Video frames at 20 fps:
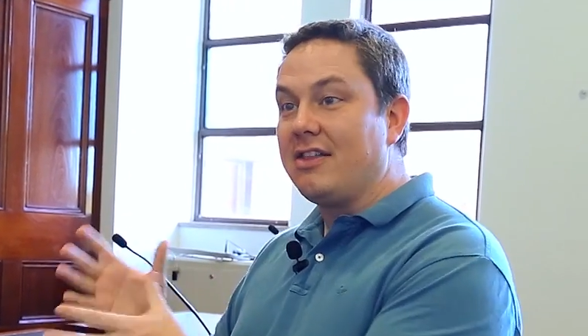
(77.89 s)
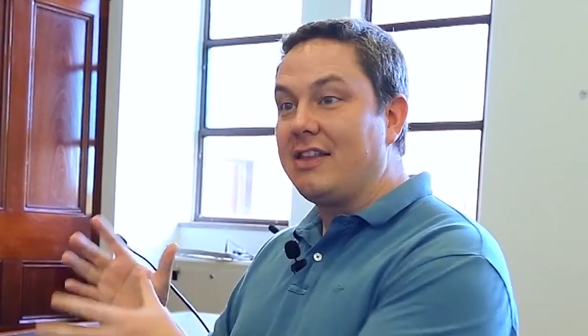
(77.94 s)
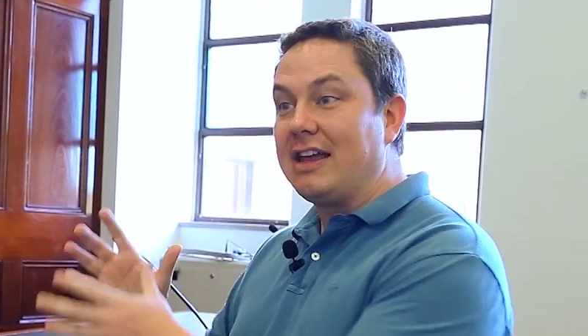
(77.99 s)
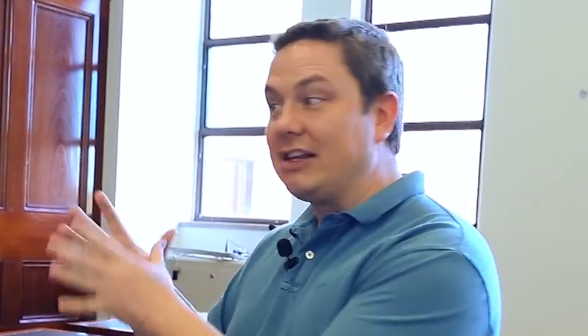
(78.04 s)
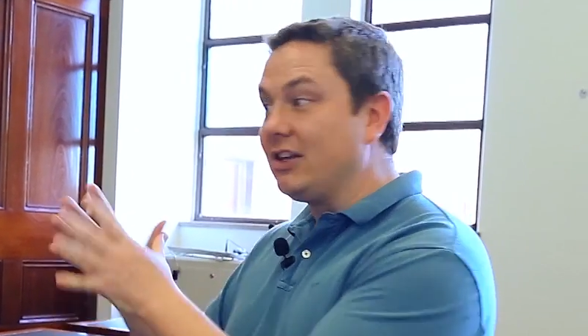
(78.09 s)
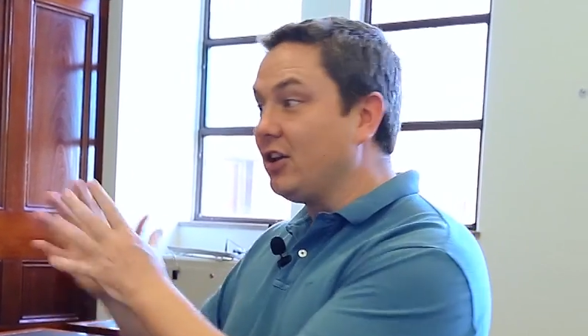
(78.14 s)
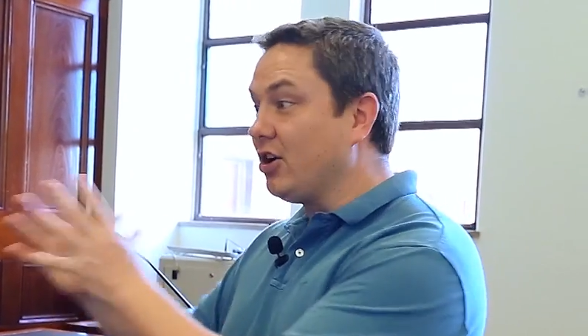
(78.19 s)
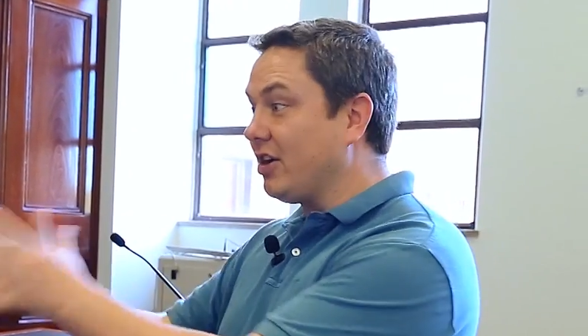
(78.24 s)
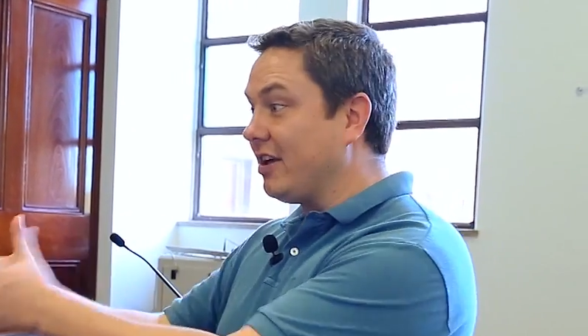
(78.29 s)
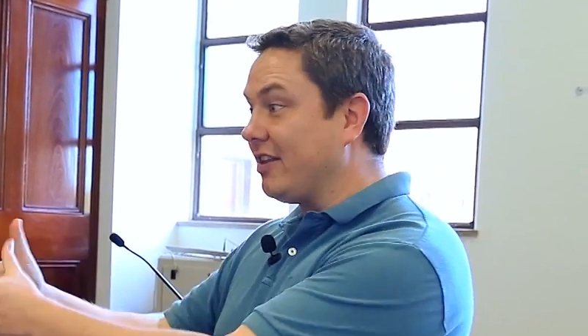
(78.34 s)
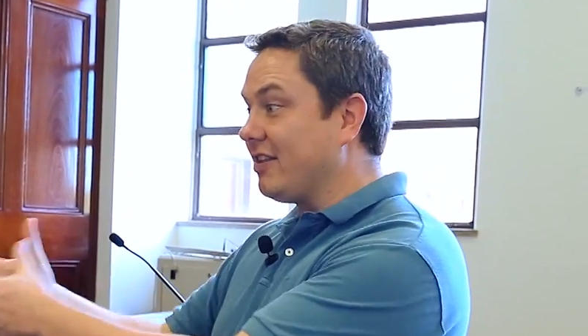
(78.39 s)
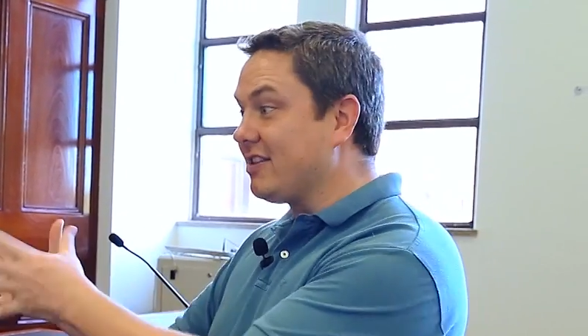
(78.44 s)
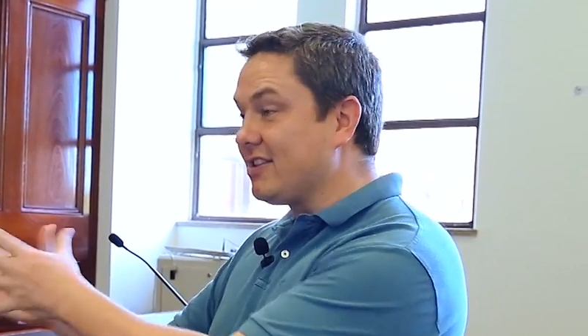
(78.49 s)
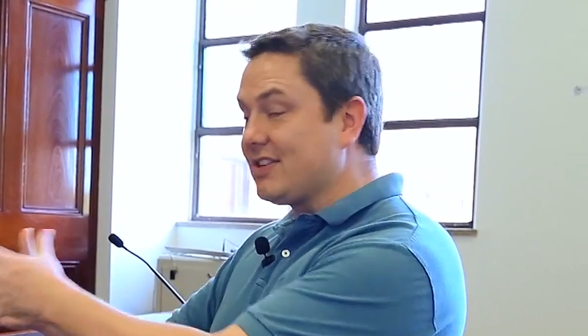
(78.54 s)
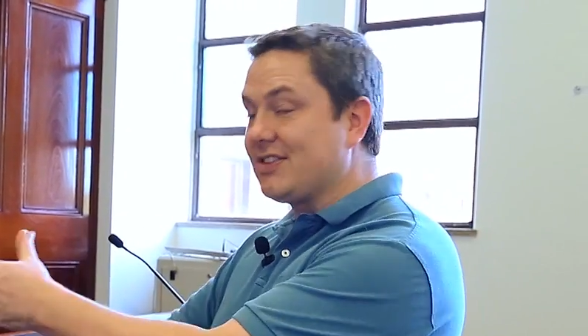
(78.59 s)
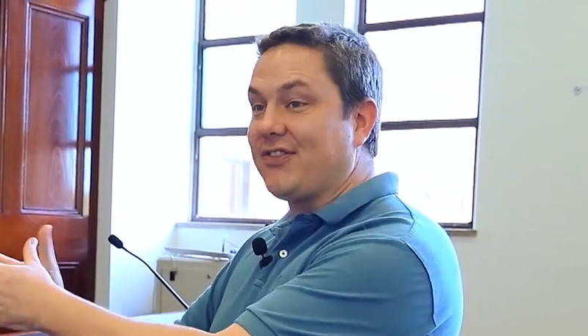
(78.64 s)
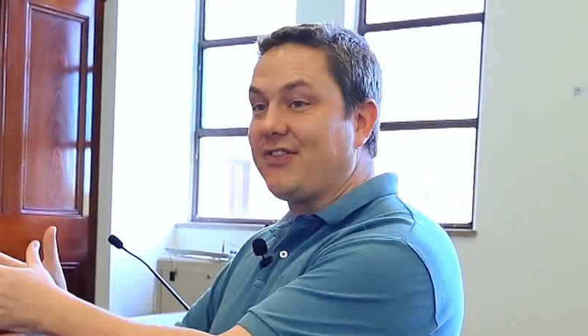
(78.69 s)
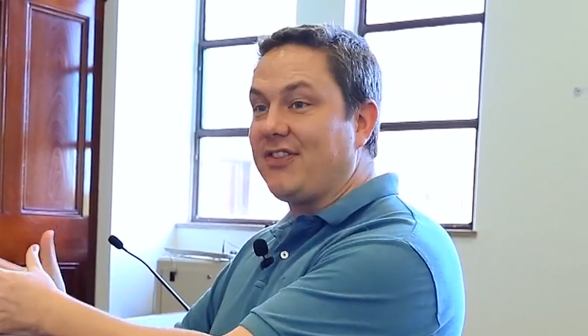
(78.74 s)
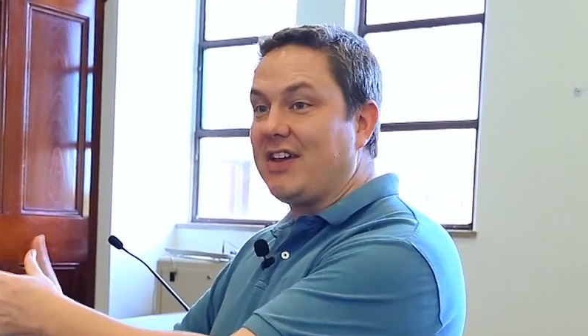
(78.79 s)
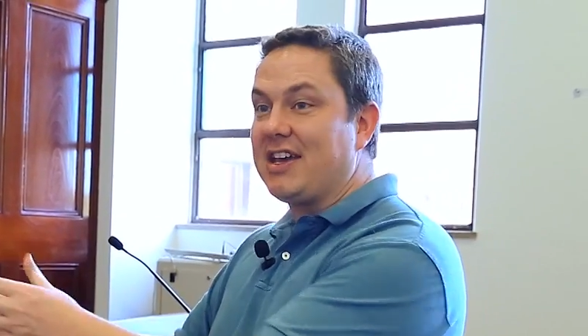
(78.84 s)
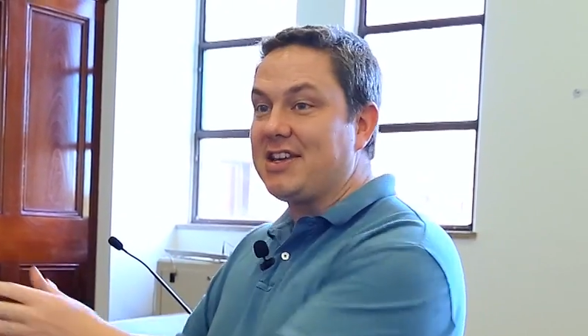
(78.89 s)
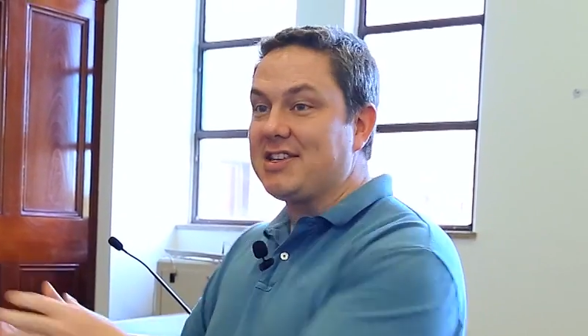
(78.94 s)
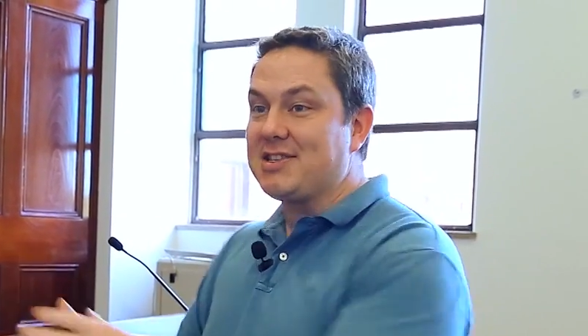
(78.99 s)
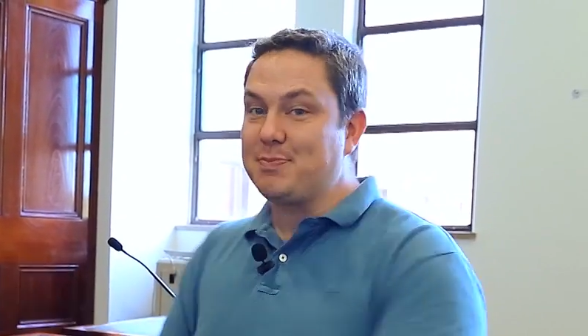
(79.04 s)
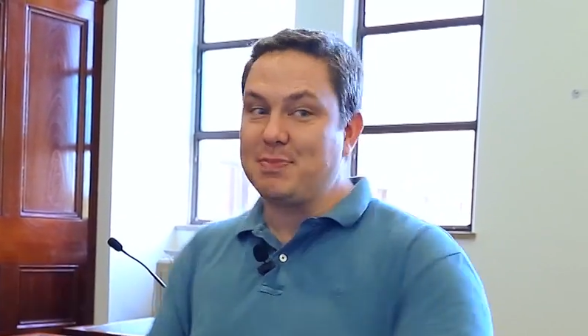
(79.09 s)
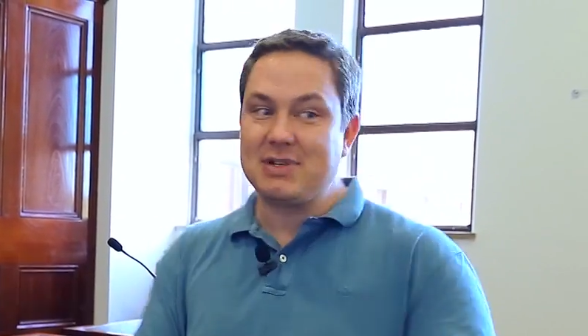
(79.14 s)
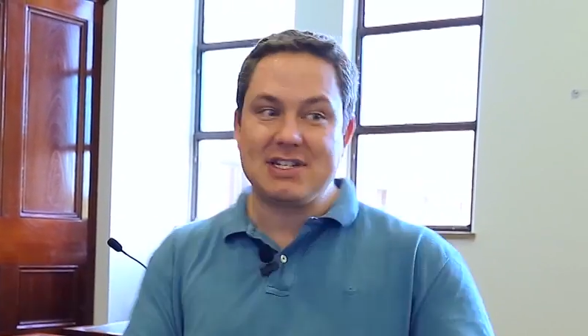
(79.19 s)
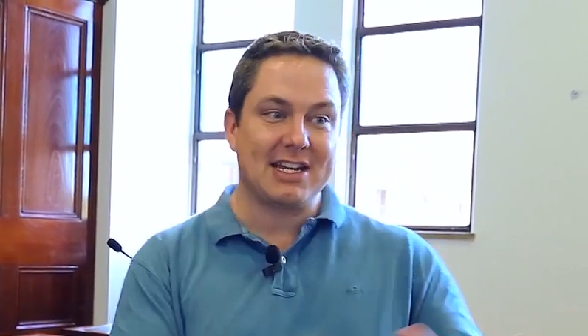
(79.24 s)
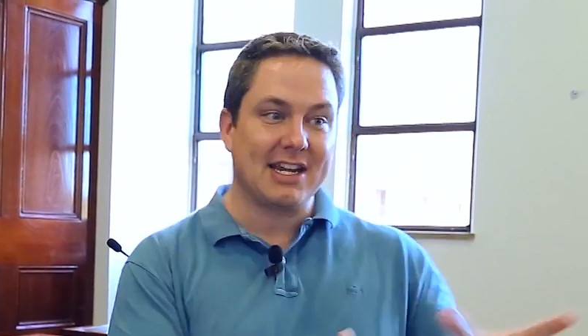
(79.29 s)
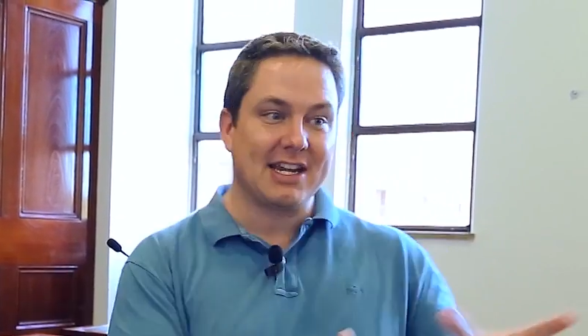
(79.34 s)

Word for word: they look at this face